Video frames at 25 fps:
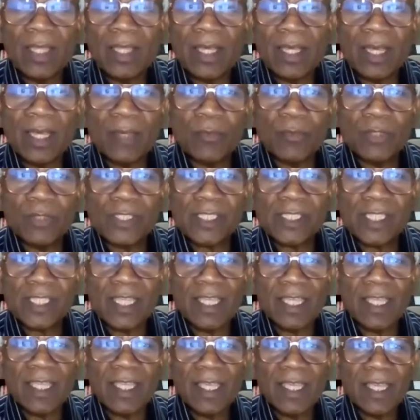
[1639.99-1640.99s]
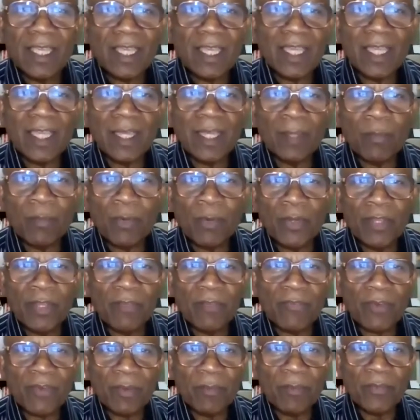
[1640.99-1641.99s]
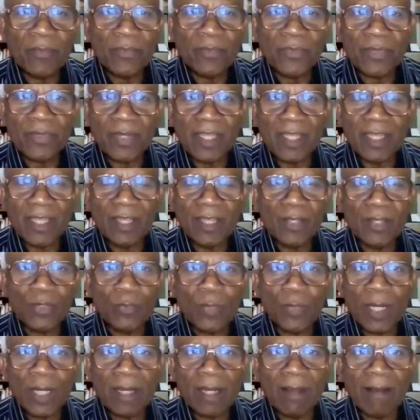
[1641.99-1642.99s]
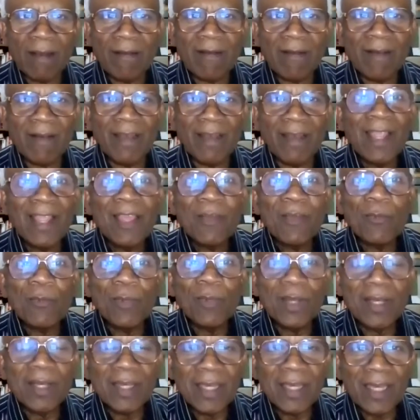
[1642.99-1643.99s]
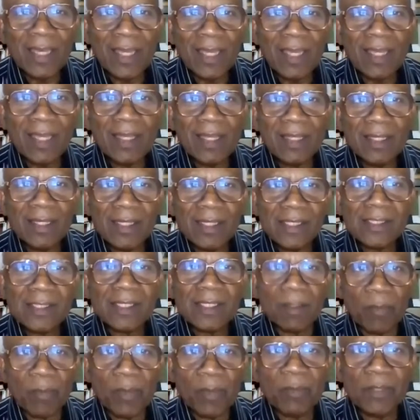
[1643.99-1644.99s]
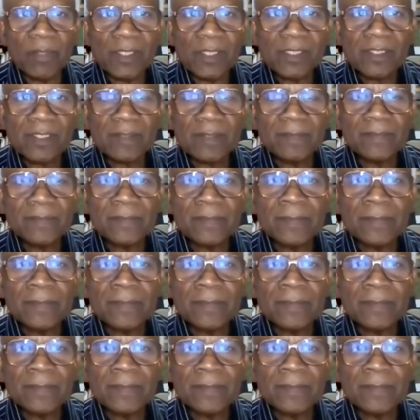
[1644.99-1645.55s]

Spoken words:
I would say anybody from 3 to 100 will need these supplements.